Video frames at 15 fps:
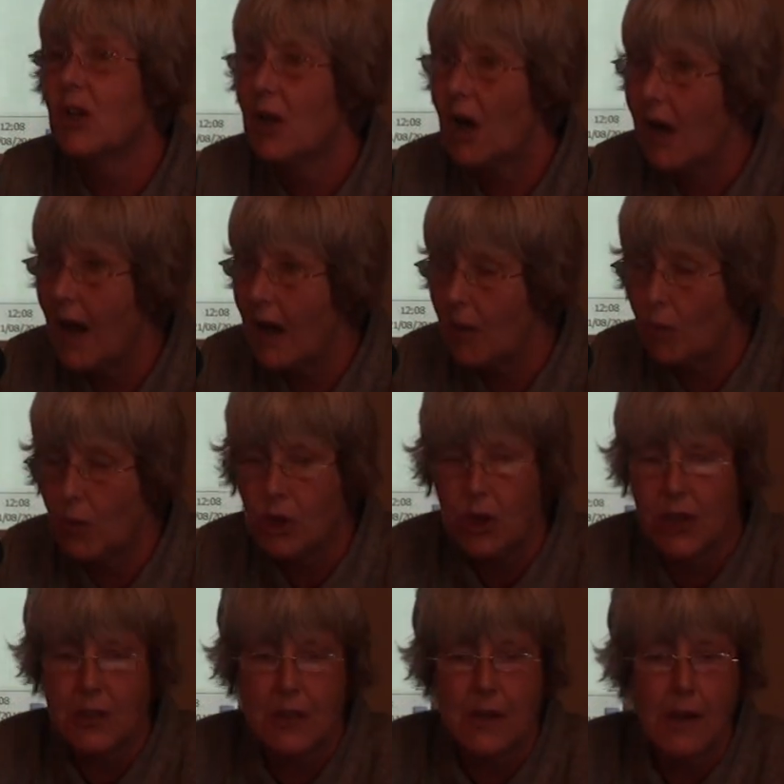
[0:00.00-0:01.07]

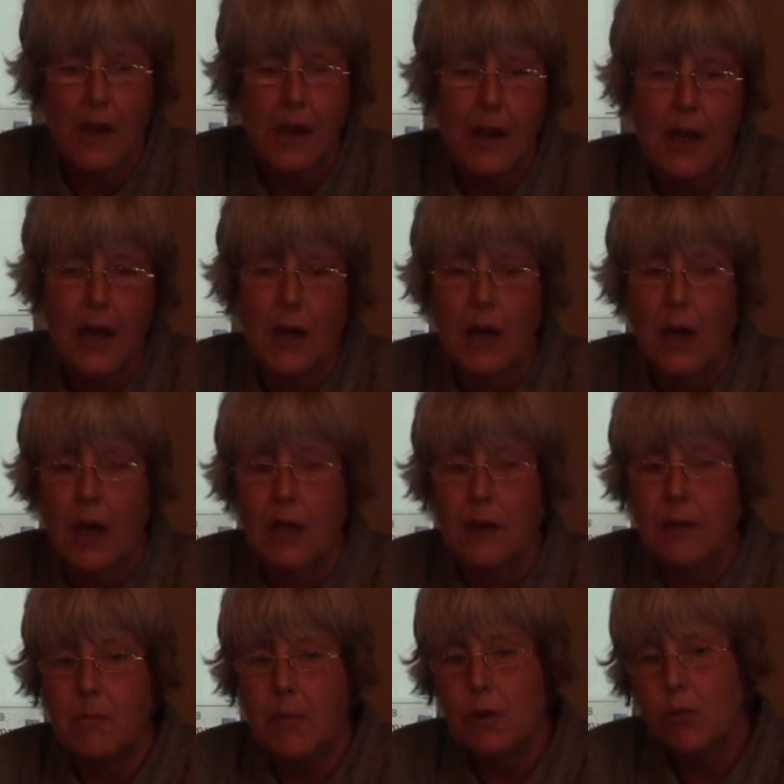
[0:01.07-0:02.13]
languages.
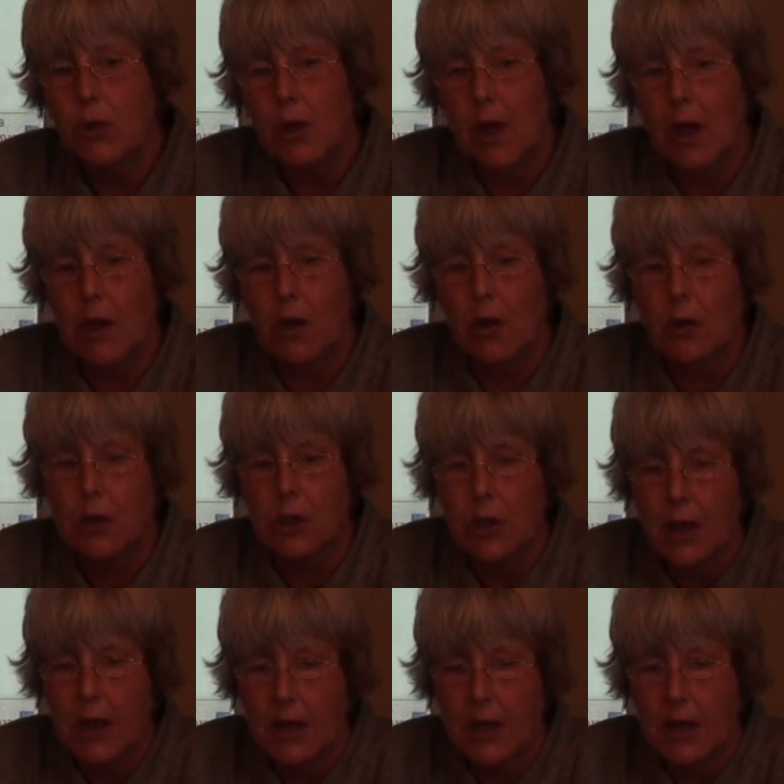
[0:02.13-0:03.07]
The model I got